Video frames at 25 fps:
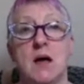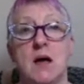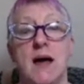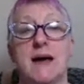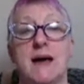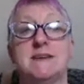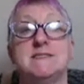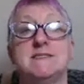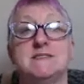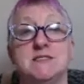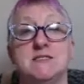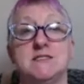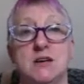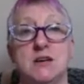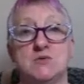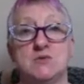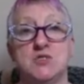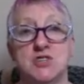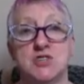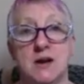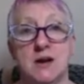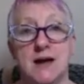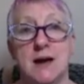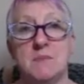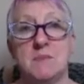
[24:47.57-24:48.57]
a
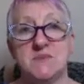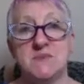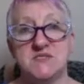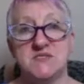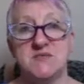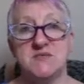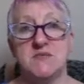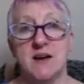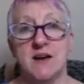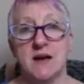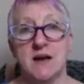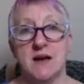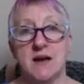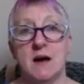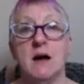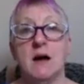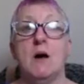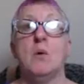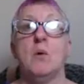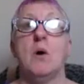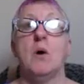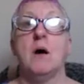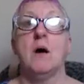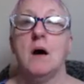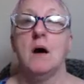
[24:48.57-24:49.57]
social atmosphere,
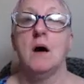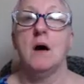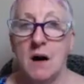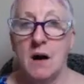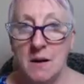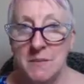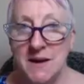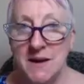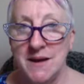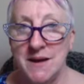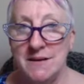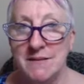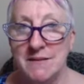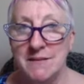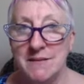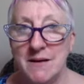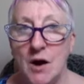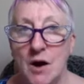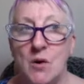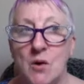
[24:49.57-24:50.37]
I'm in.